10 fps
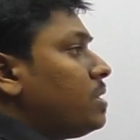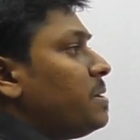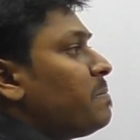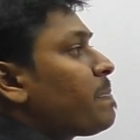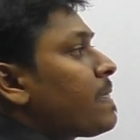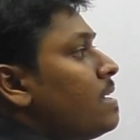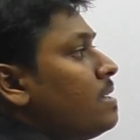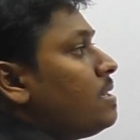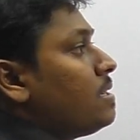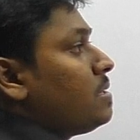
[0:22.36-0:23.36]
3.
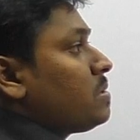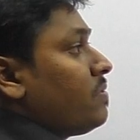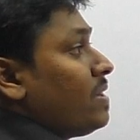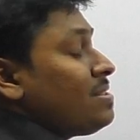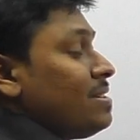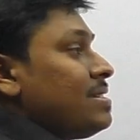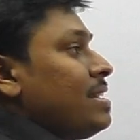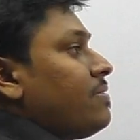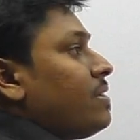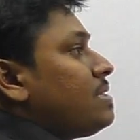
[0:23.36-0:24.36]
So friends, listen
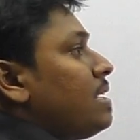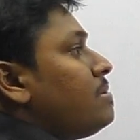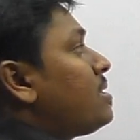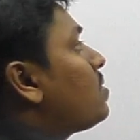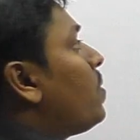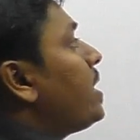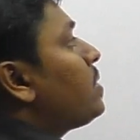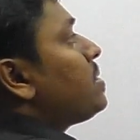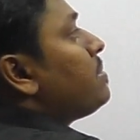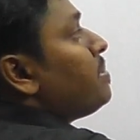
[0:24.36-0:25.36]
here friends, I am just going
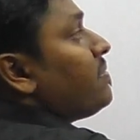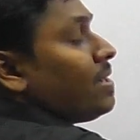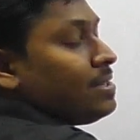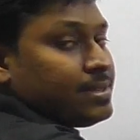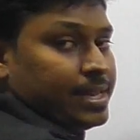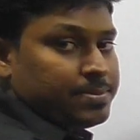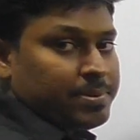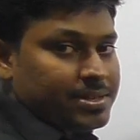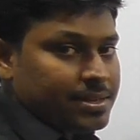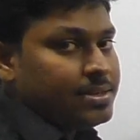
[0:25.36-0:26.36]
to simplify this
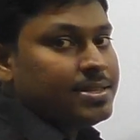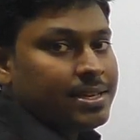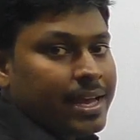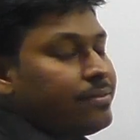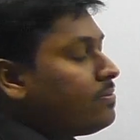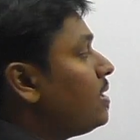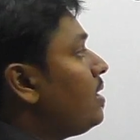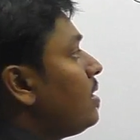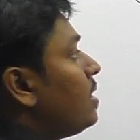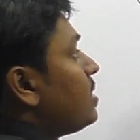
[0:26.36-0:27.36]
expression. Listen
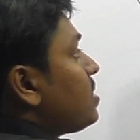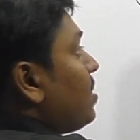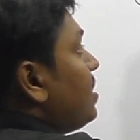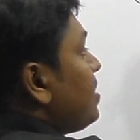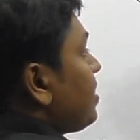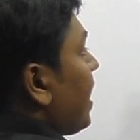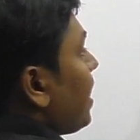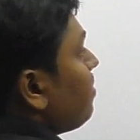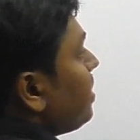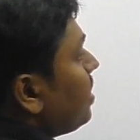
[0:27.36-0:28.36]
carefully. So this
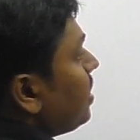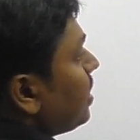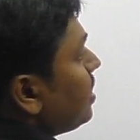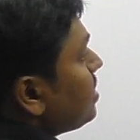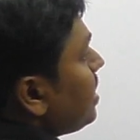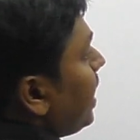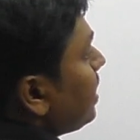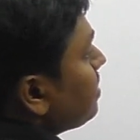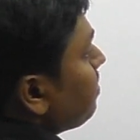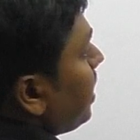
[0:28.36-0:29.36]
can be written as
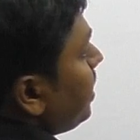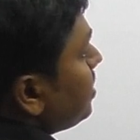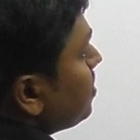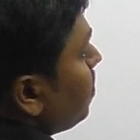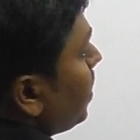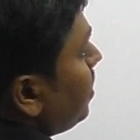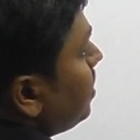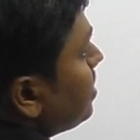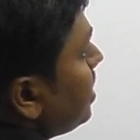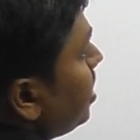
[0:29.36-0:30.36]
x minus 1
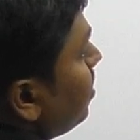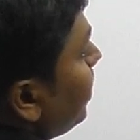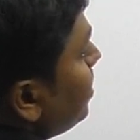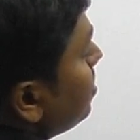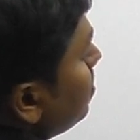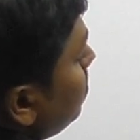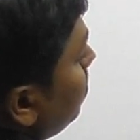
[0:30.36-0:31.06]
is equals to